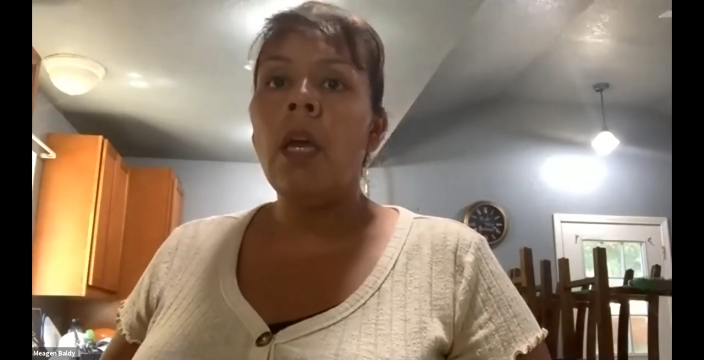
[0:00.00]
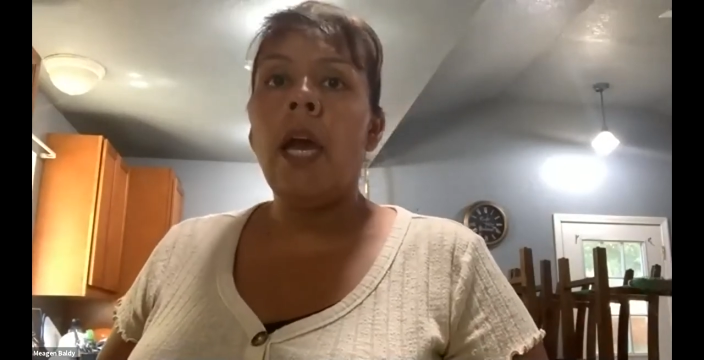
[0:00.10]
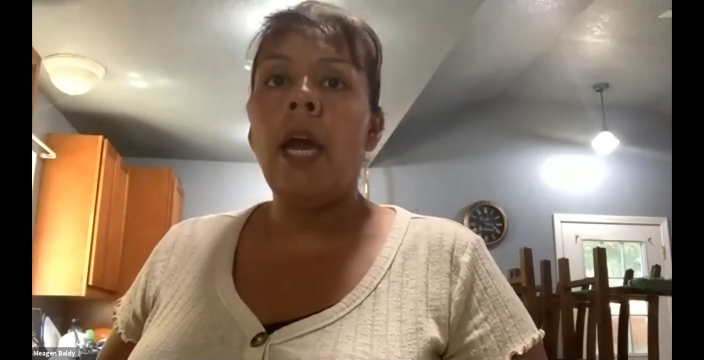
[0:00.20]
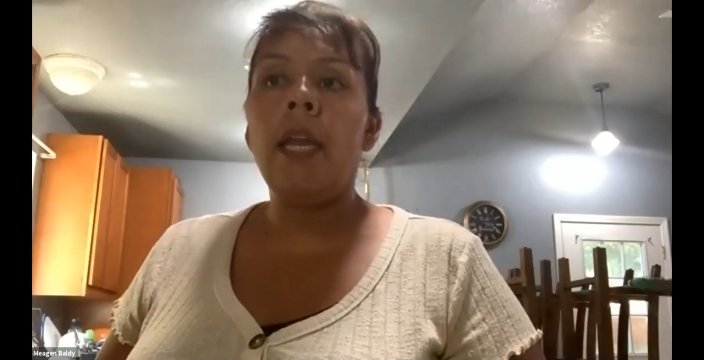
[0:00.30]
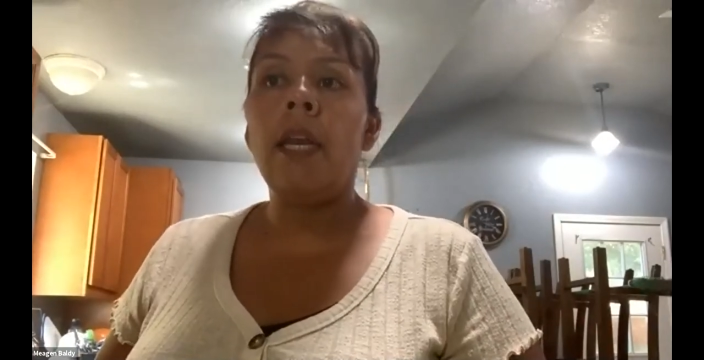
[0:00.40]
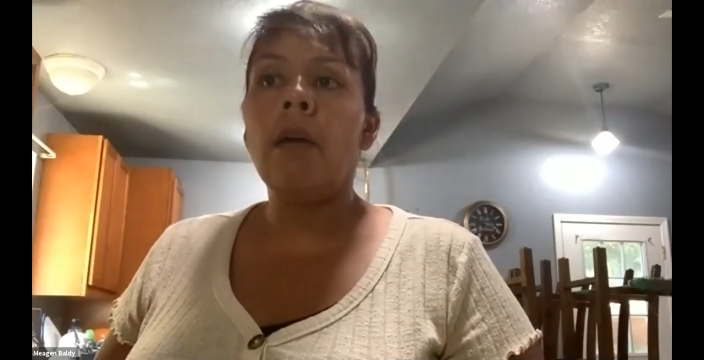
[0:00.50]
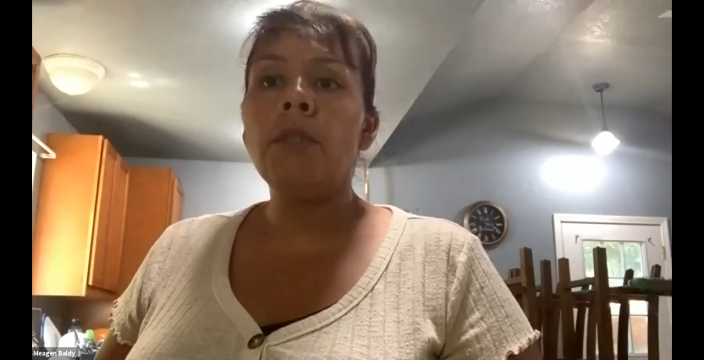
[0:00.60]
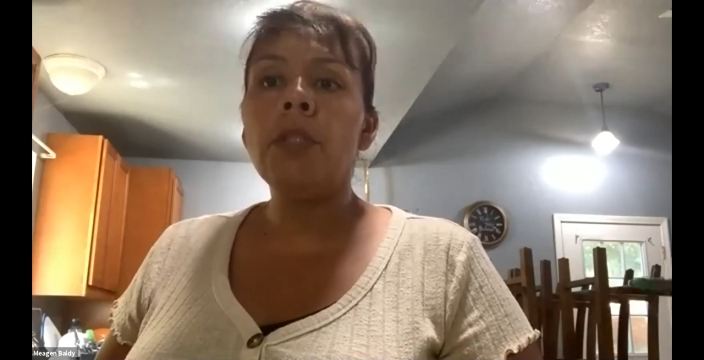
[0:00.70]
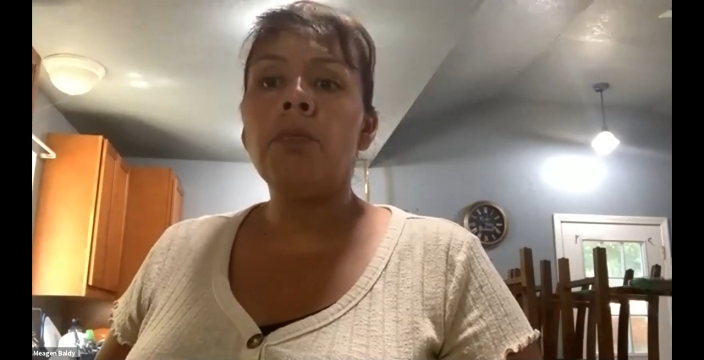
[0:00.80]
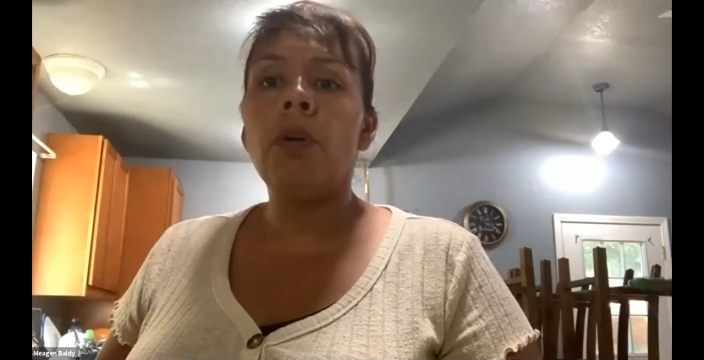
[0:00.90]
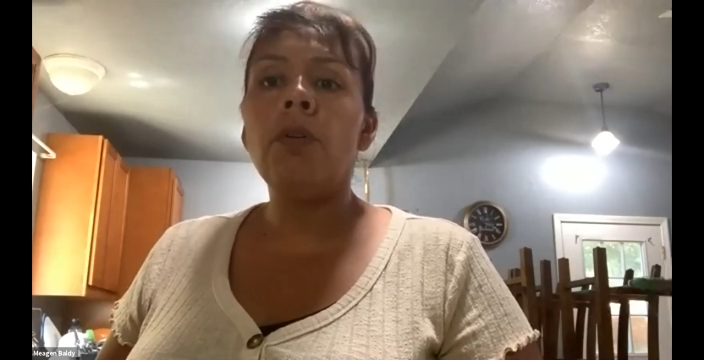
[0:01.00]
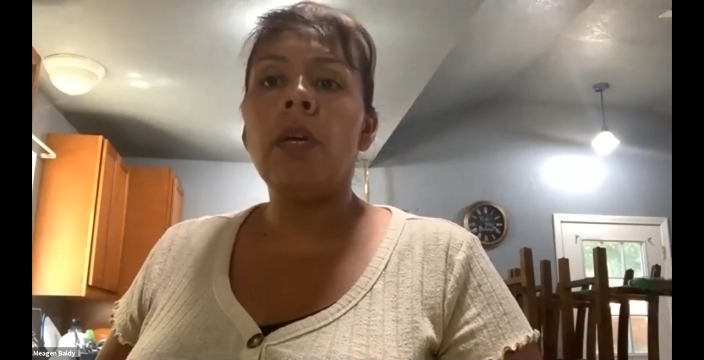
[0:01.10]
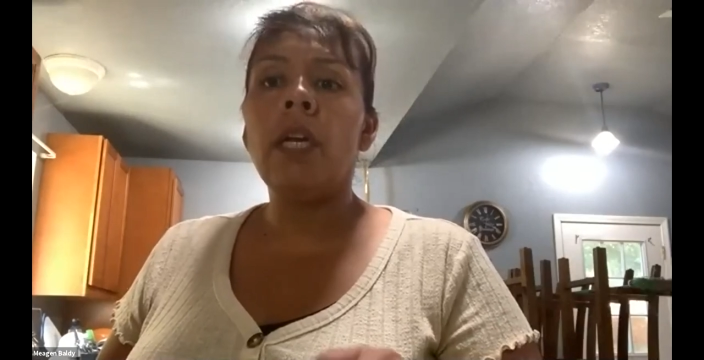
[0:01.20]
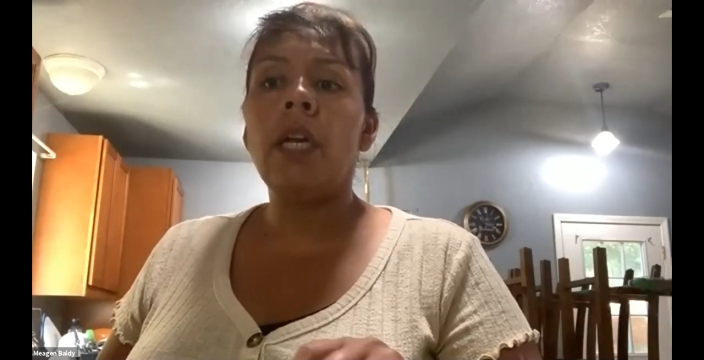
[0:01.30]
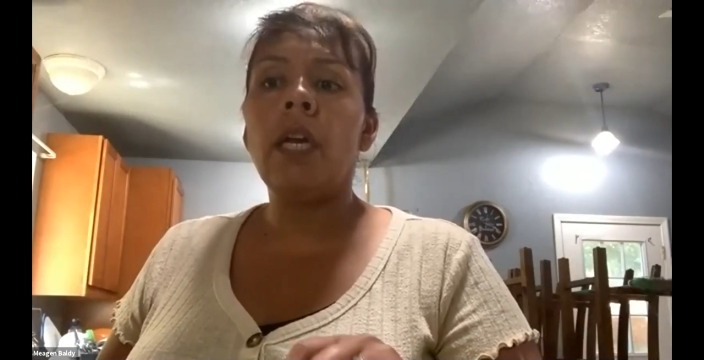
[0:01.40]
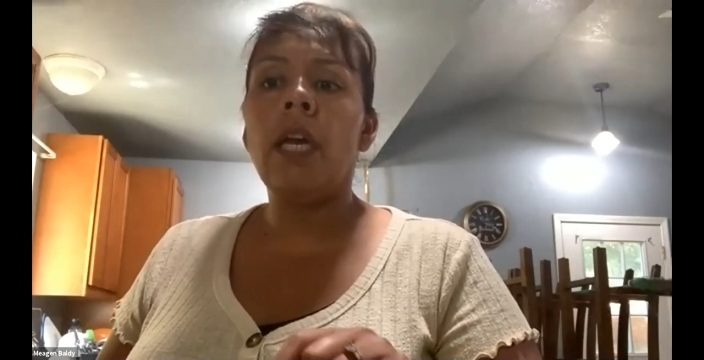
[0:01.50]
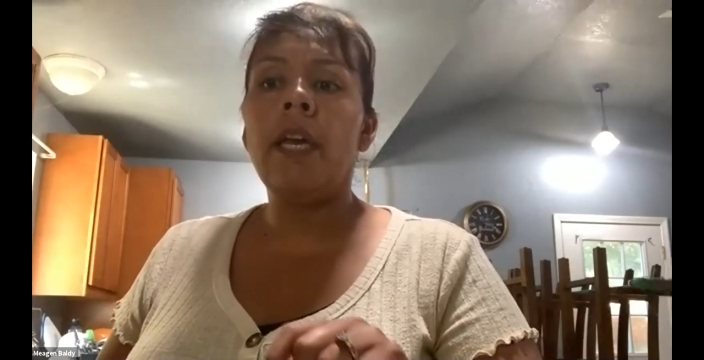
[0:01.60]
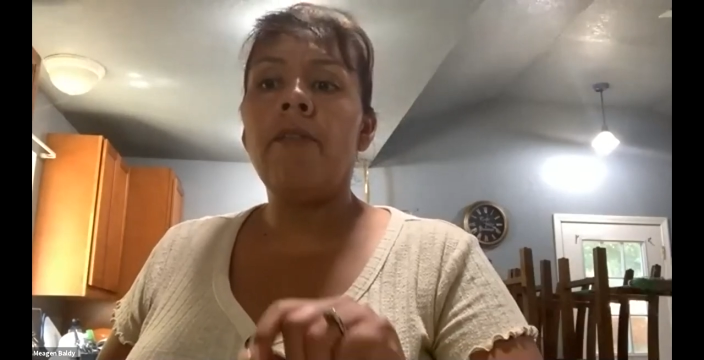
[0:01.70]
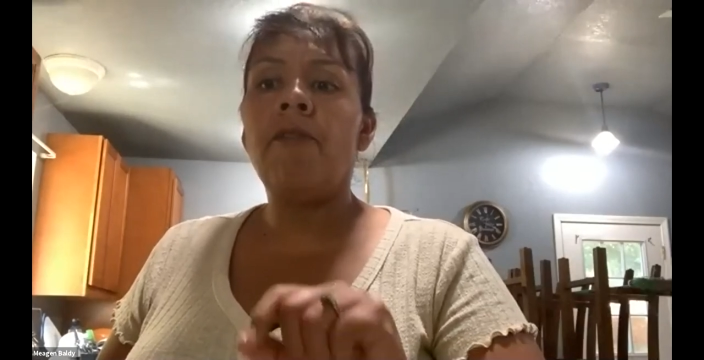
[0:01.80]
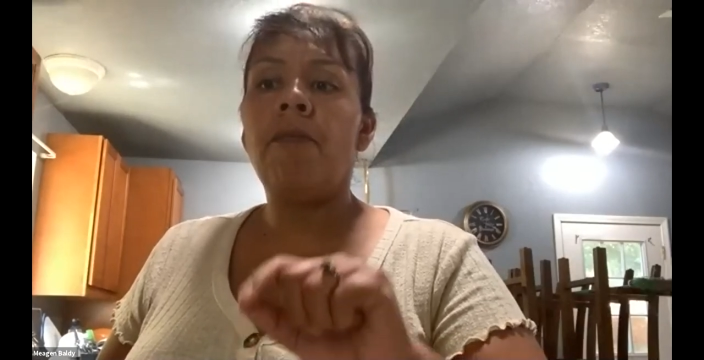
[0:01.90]
And I'm just wondering
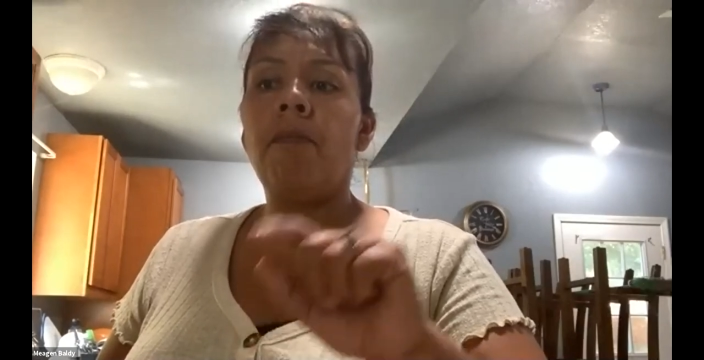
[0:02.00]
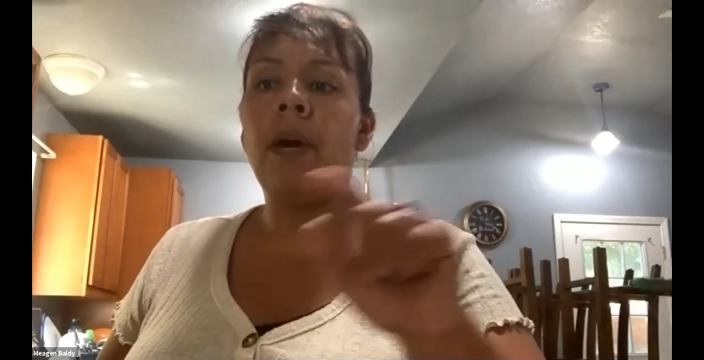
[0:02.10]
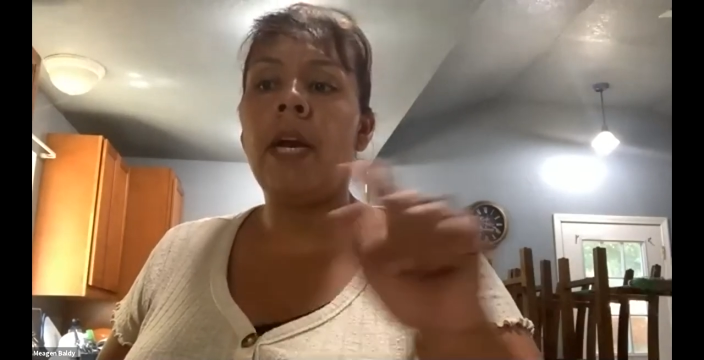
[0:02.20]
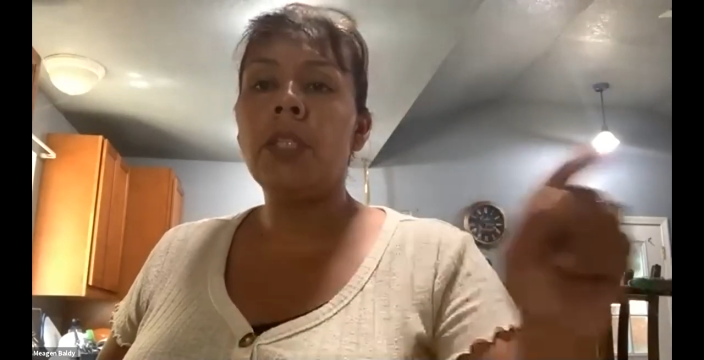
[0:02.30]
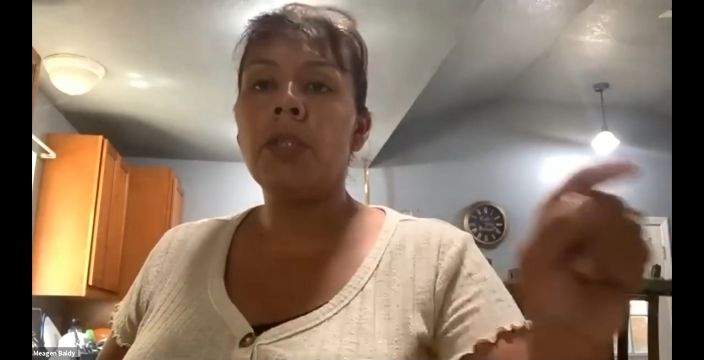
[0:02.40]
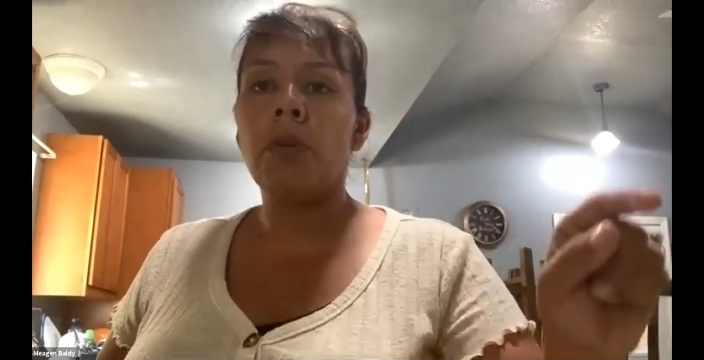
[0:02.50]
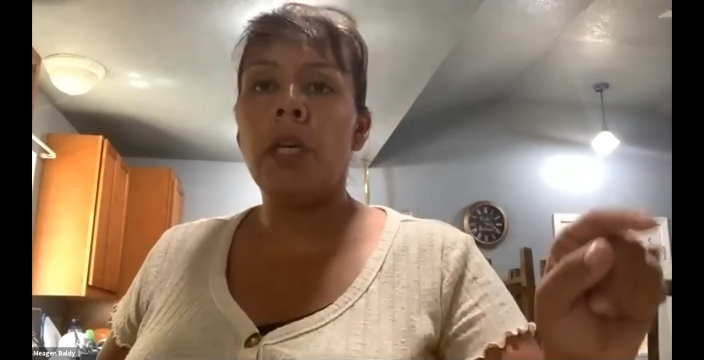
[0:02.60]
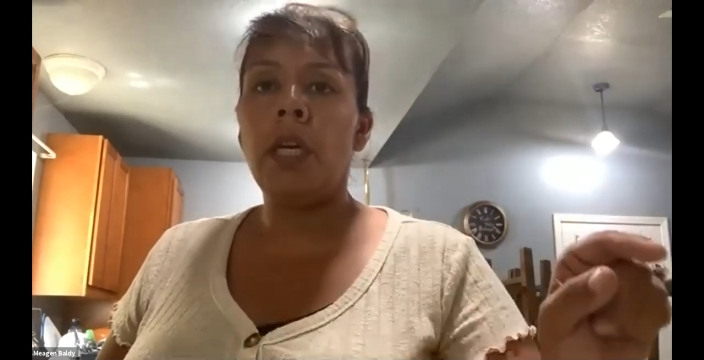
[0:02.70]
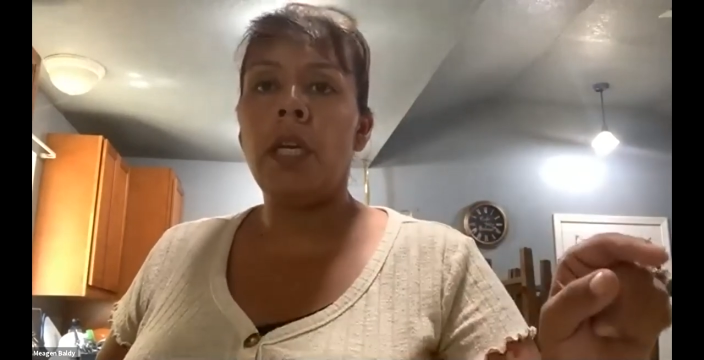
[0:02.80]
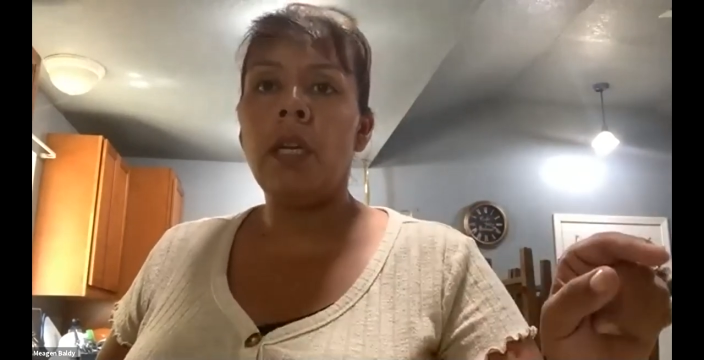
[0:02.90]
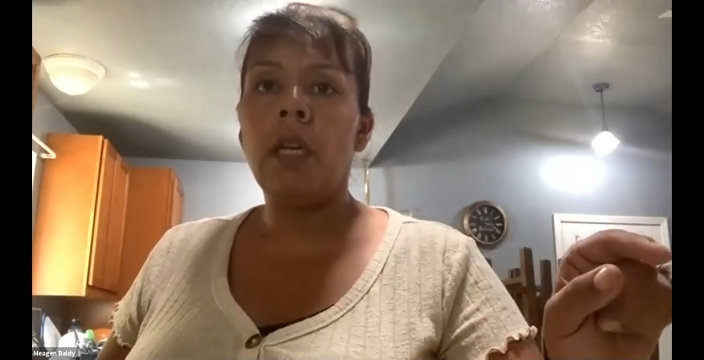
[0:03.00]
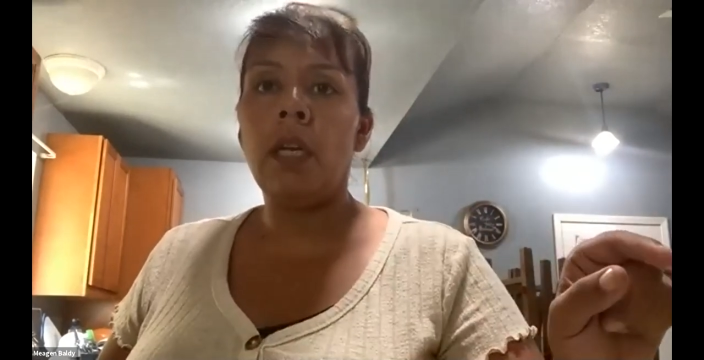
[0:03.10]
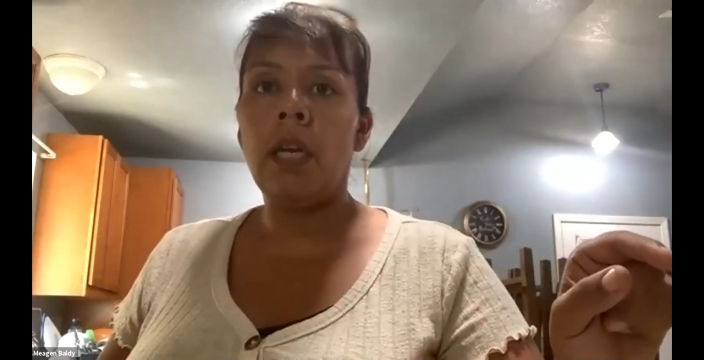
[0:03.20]
if my screen